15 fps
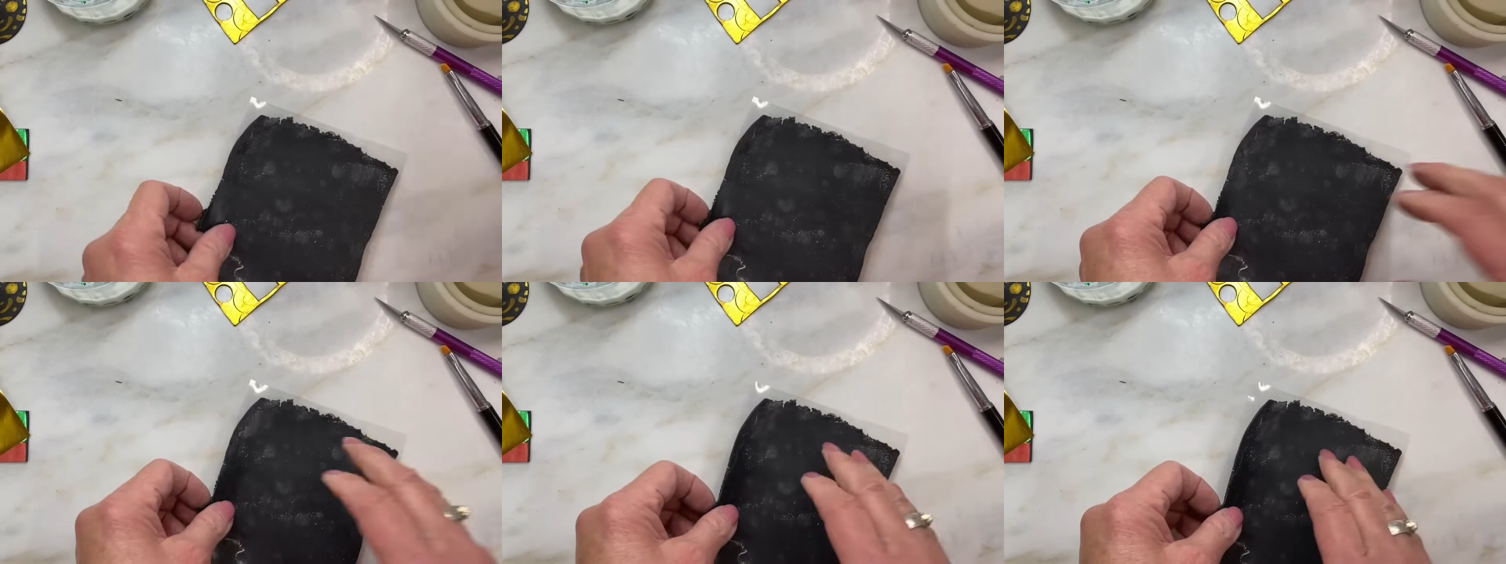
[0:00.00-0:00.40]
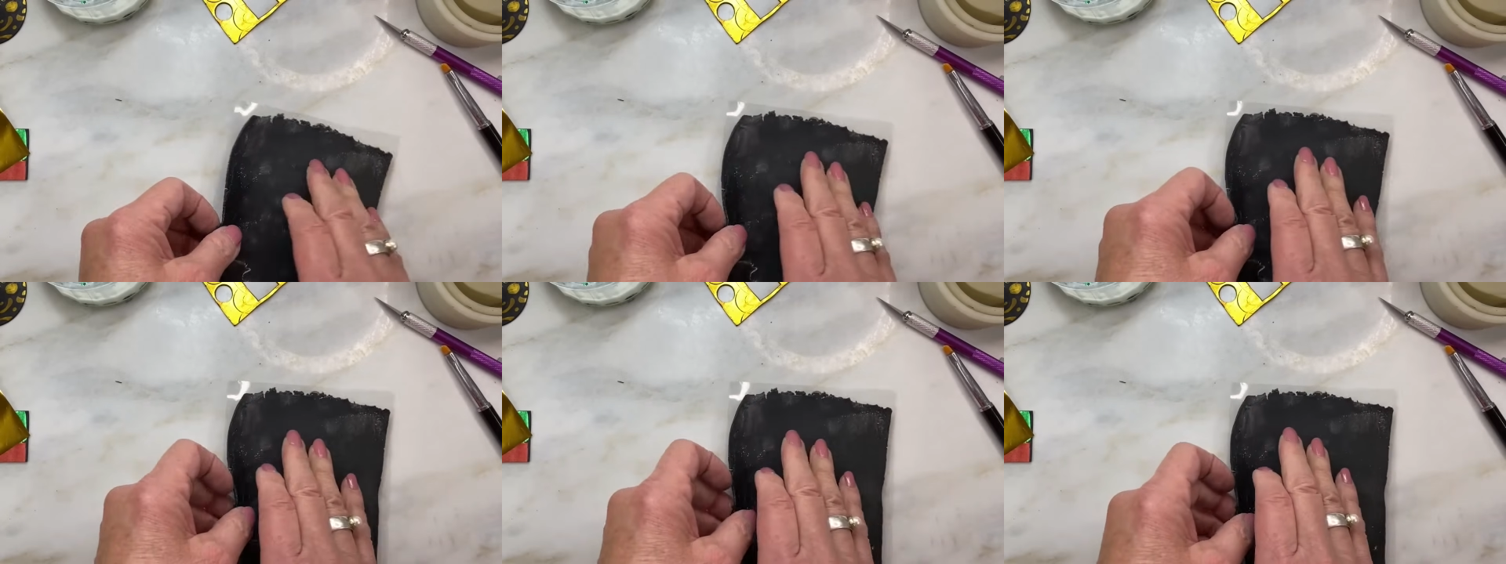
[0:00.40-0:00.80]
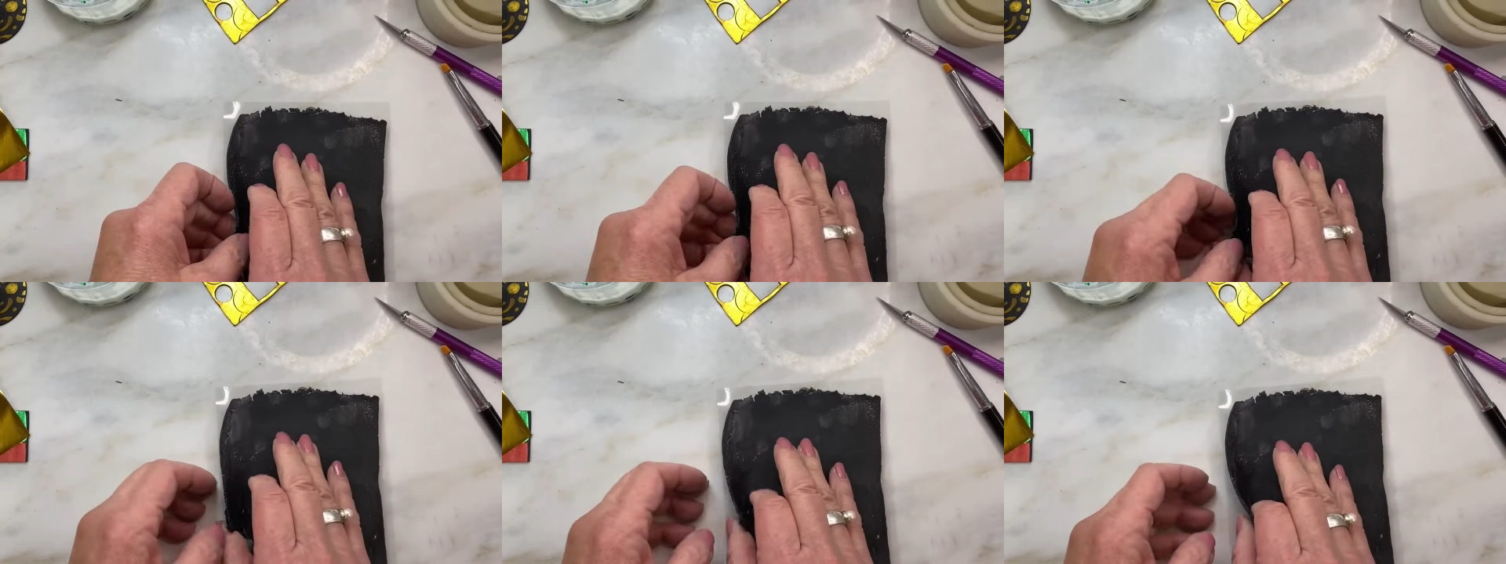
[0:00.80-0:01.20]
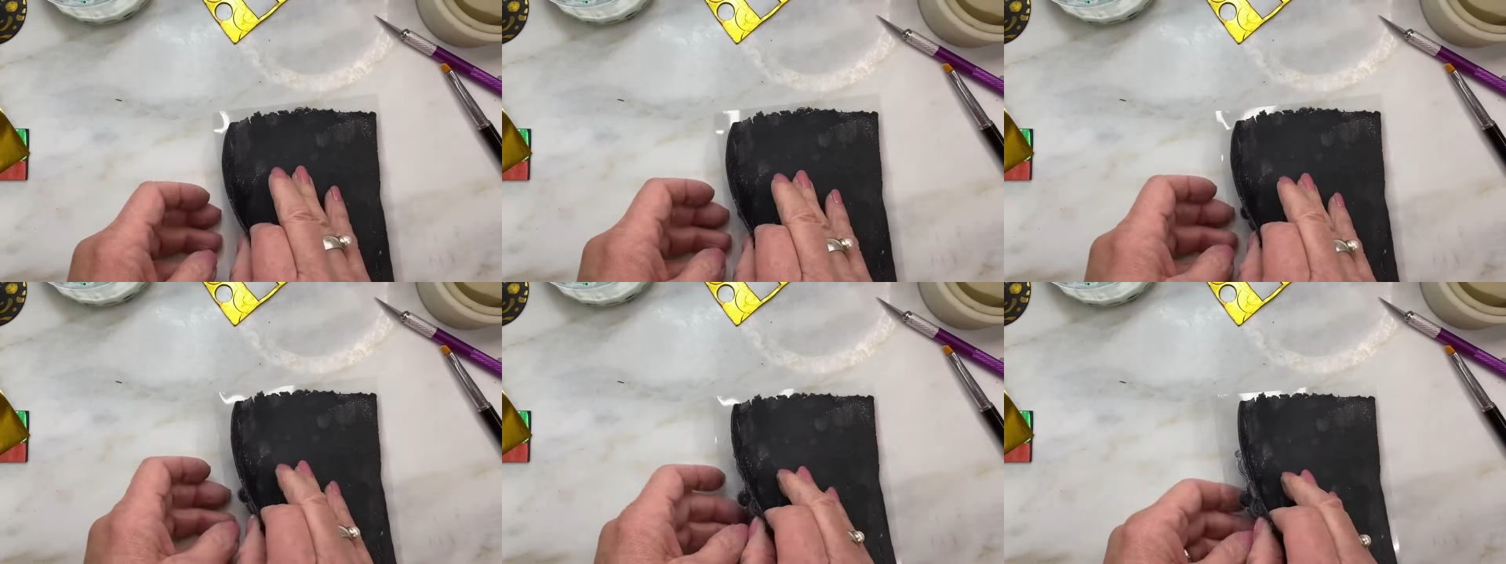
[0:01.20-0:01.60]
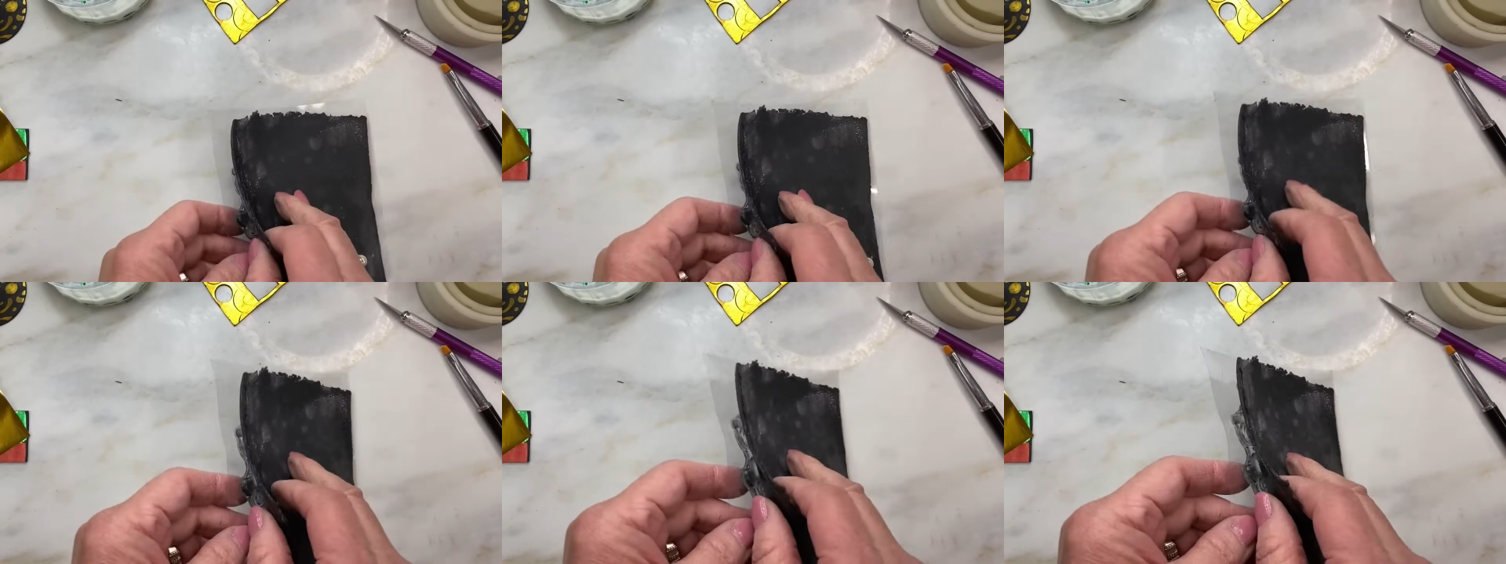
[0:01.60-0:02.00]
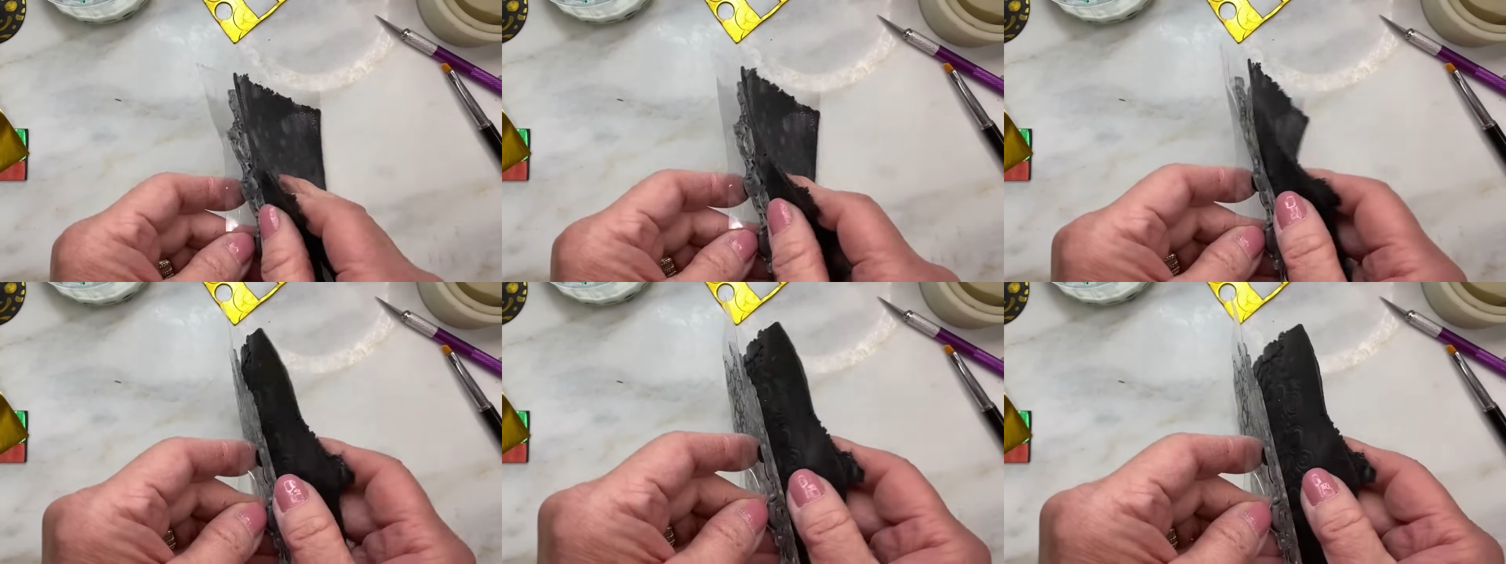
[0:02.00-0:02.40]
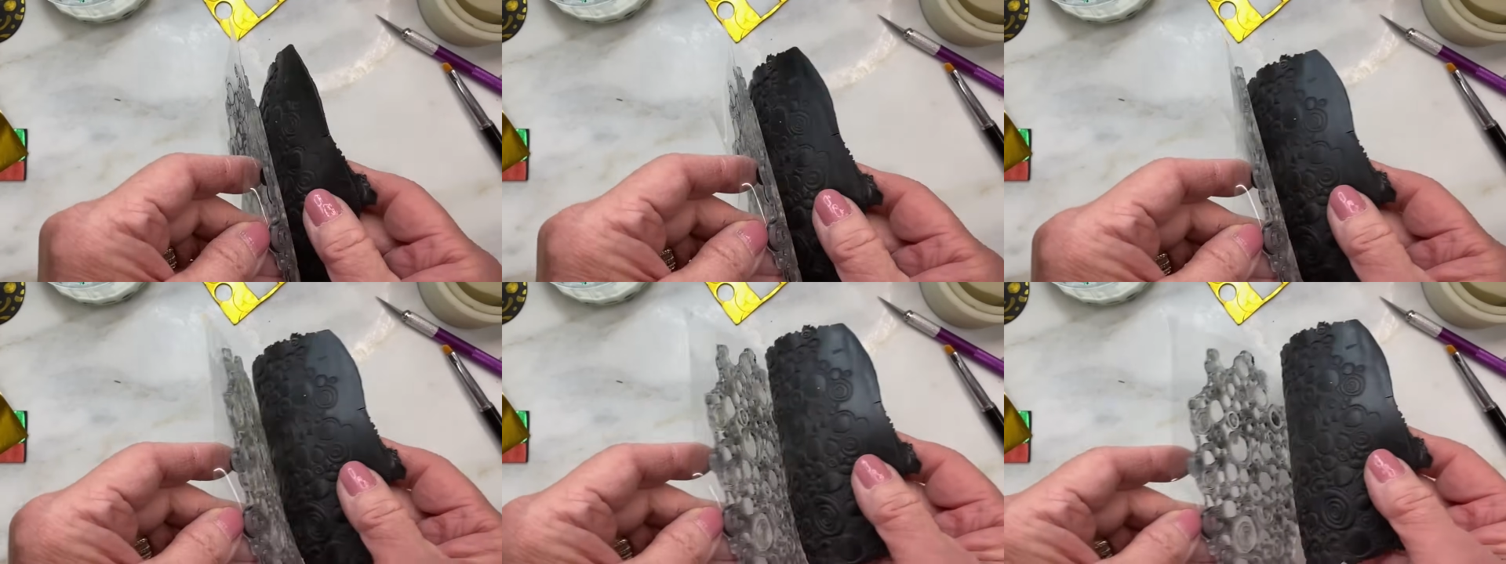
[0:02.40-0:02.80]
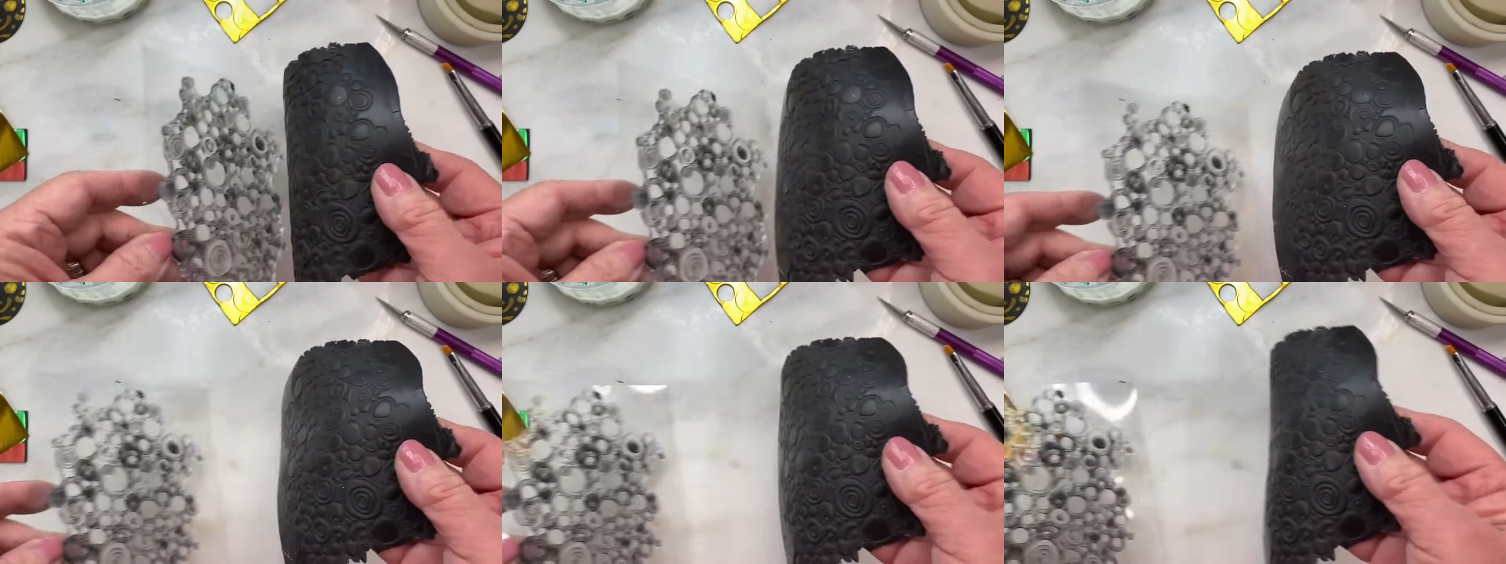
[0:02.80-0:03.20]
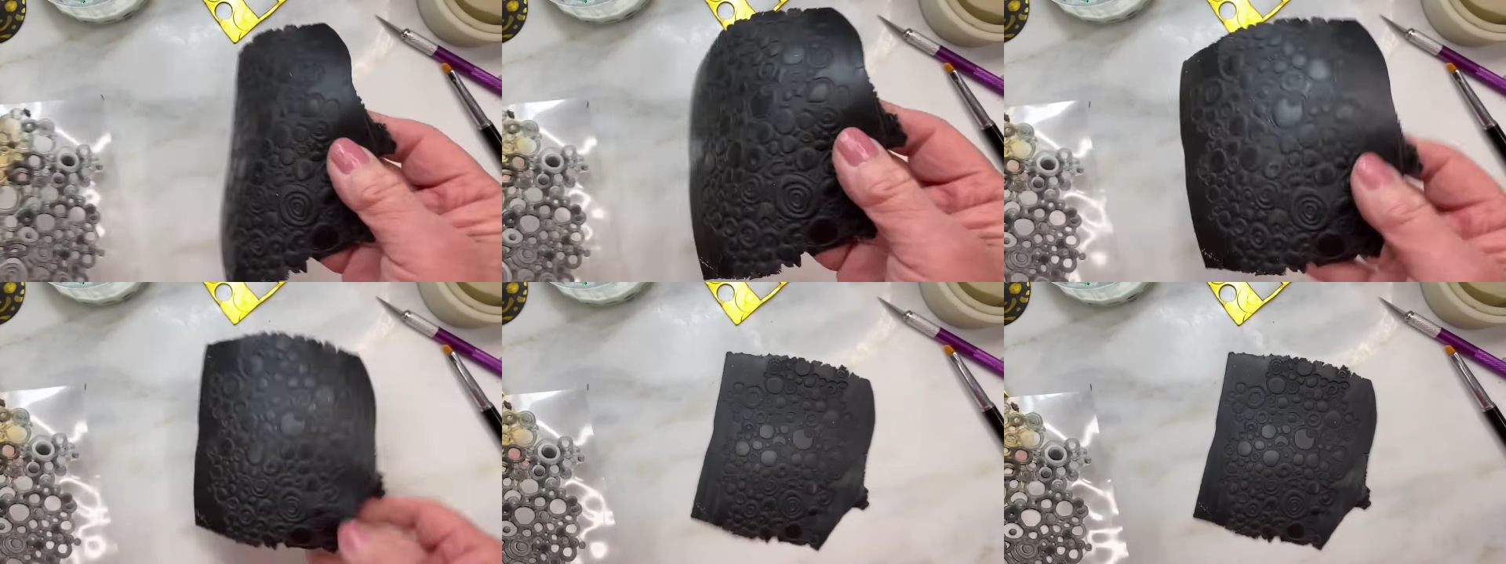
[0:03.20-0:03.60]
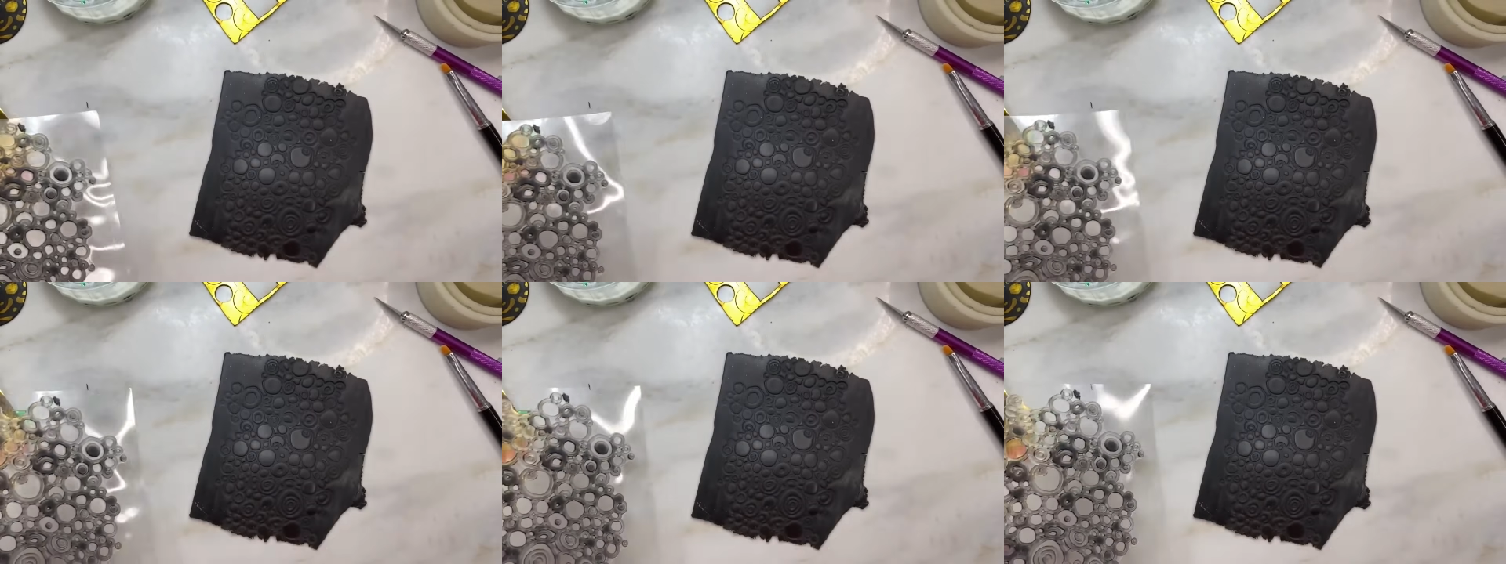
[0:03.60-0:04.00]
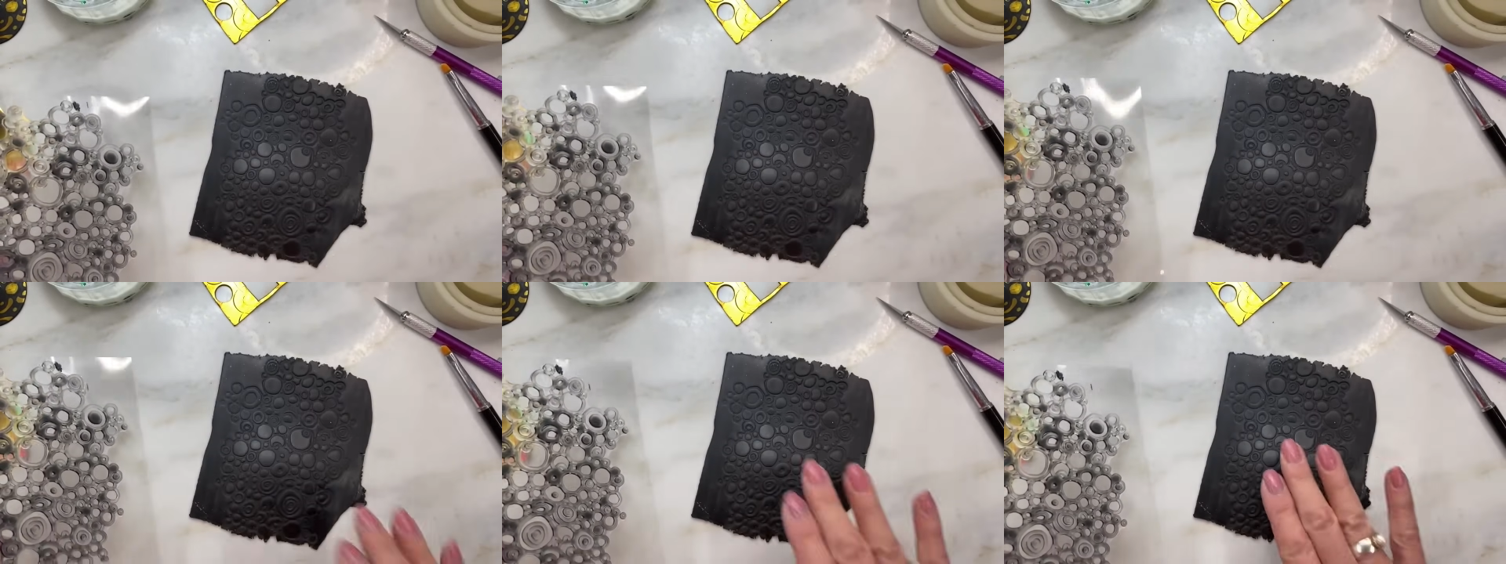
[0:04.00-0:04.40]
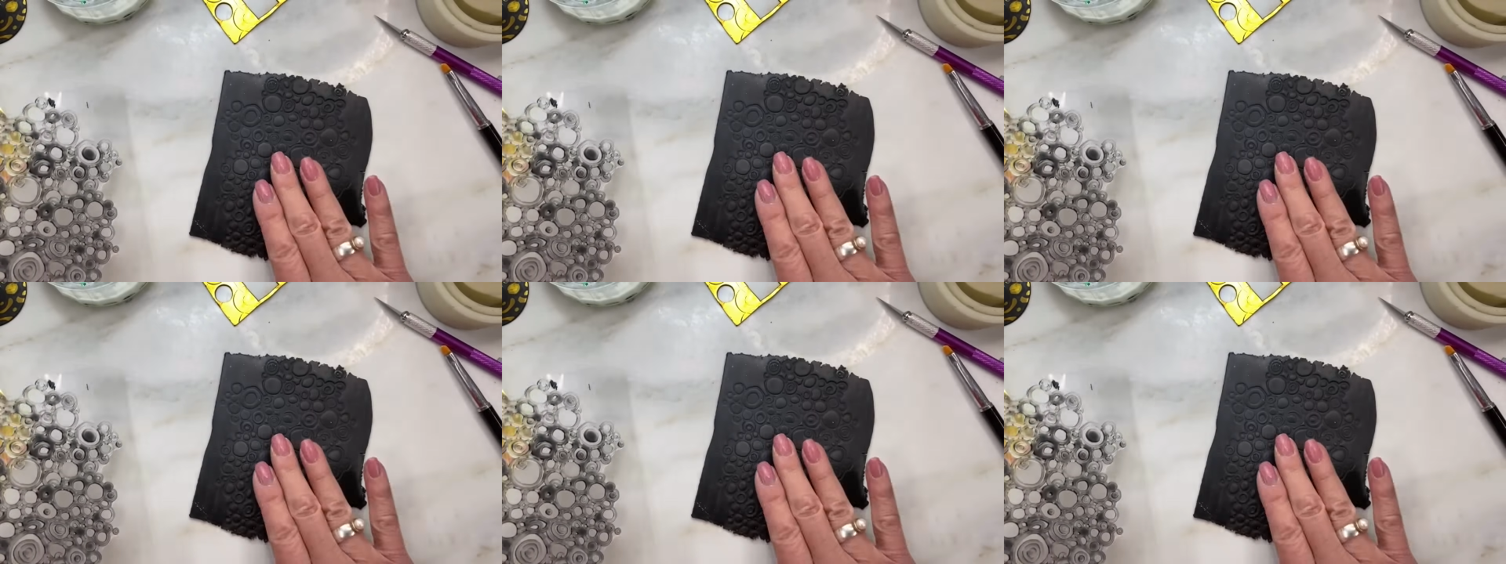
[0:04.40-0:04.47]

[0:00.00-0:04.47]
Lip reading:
No face is visible, so there are no lips to read.